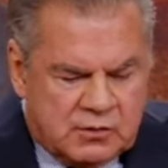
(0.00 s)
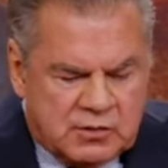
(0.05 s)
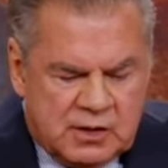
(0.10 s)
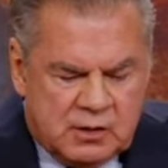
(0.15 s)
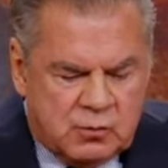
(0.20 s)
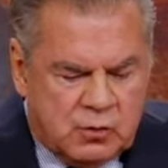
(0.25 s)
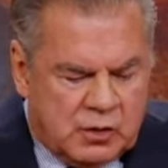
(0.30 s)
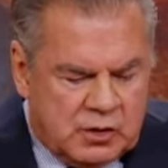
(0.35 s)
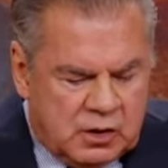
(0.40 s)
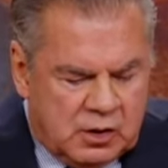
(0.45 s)
He
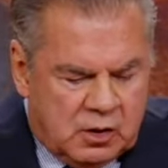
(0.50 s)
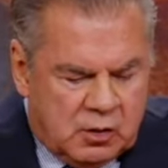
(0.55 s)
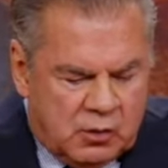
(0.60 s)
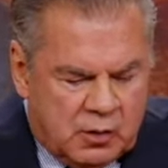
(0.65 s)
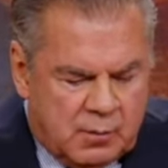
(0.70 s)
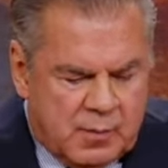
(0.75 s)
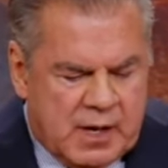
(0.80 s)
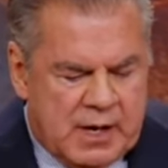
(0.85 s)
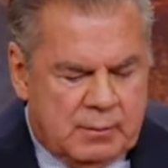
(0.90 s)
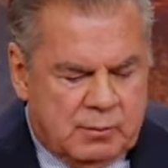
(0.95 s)
said, Well, you know,
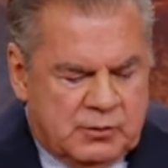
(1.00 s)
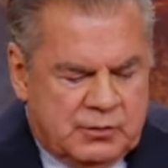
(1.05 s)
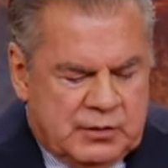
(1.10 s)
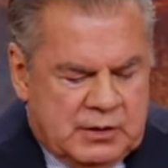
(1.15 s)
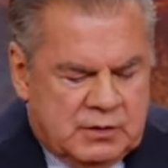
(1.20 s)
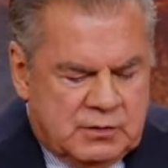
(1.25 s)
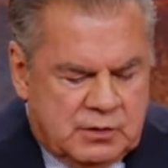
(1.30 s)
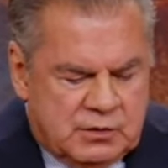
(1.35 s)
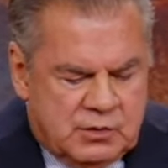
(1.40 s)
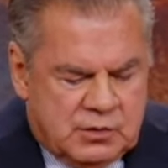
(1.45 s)
the Bible
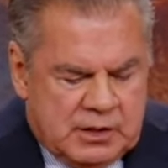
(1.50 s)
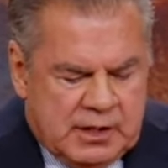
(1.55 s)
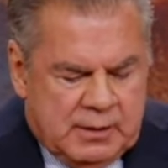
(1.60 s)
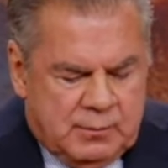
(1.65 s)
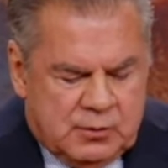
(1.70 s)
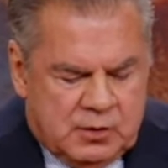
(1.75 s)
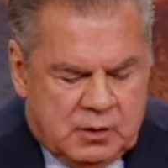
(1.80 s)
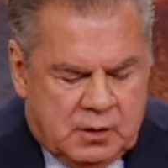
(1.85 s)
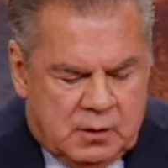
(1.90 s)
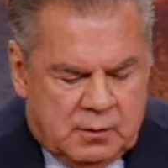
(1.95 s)
says in
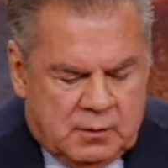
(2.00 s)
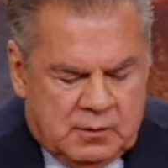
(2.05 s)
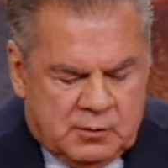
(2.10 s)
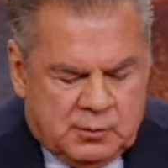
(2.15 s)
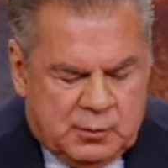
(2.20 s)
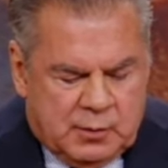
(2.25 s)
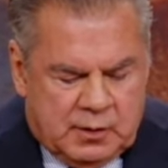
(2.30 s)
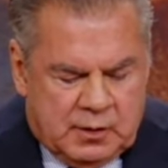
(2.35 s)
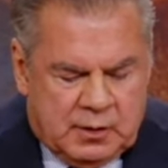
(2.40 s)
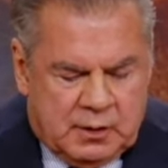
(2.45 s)
James, uh, the
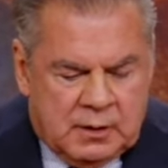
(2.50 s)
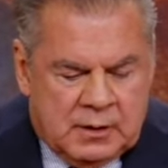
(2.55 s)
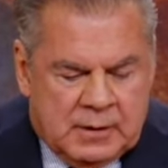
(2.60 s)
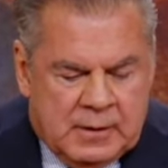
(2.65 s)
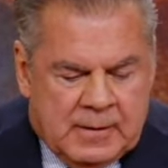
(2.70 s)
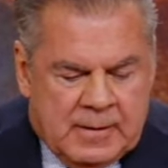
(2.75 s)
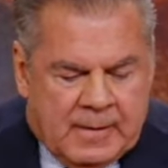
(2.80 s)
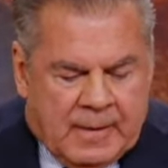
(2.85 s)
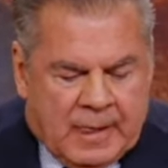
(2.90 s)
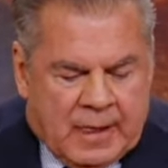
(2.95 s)
spirit,
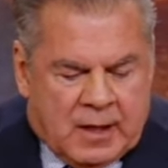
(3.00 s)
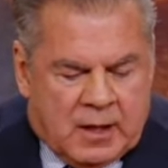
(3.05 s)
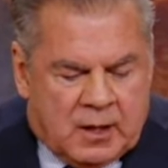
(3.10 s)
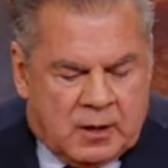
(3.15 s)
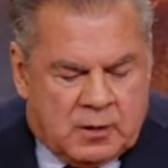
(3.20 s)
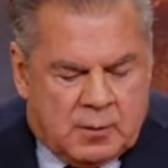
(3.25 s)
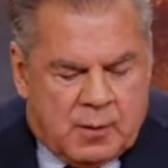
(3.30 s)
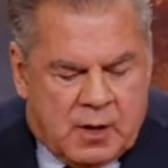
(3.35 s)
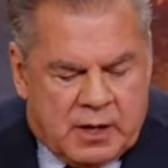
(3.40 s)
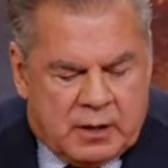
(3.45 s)
uh,
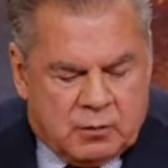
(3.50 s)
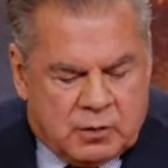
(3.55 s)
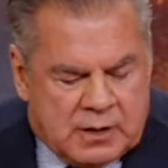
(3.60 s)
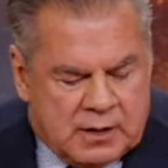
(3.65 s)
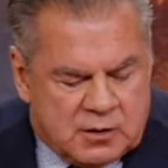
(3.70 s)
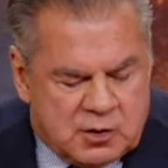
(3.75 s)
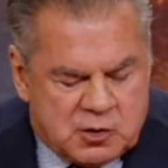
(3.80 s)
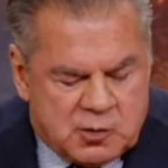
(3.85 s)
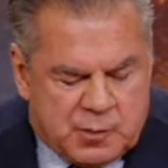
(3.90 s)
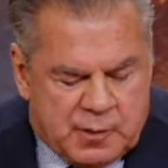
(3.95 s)
the body
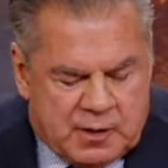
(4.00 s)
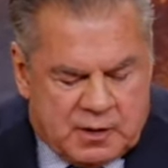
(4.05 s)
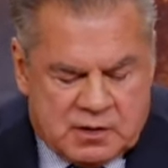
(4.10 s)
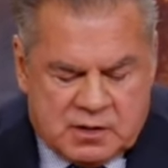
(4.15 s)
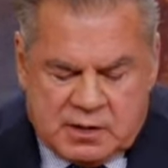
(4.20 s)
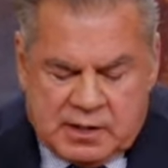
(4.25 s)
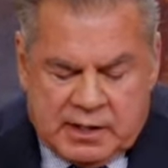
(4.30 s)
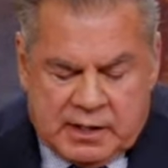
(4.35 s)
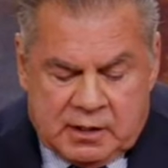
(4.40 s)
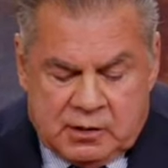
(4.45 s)
without the spirit's
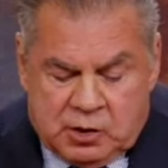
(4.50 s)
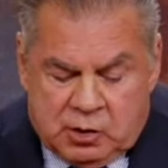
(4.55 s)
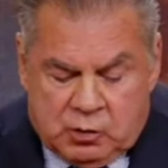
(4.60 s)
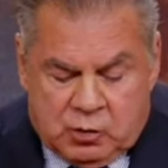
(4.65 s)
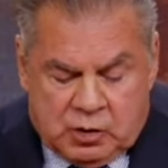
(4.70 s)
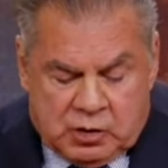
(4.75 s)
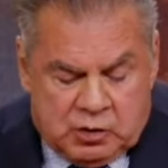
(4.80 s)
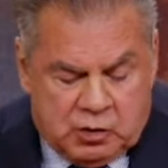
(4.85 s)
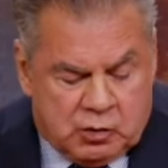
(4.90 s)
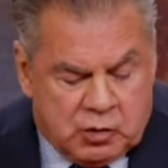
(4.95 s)
dead.
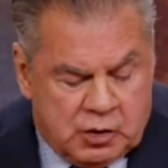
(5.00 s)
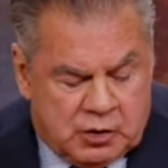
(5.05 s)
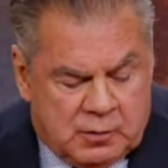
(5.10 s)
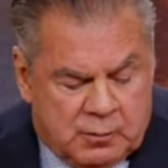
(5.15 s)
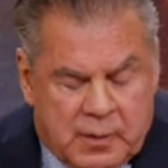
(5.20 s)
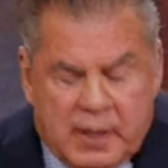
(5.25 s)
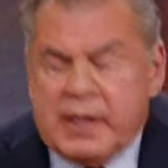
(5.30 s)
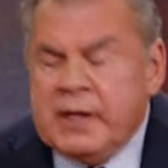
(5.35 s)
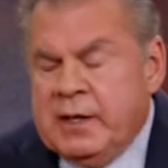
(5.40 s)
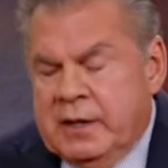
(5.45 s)
You, you
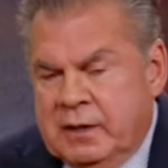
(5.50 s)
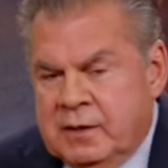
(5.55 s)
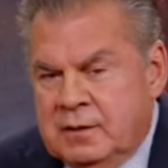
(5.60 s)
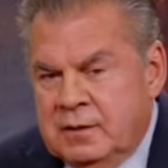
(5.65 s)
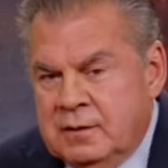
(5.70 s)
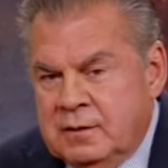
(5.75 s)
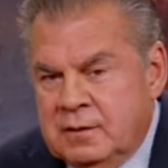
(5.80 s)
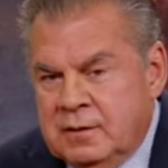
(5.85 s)
couldn't made it.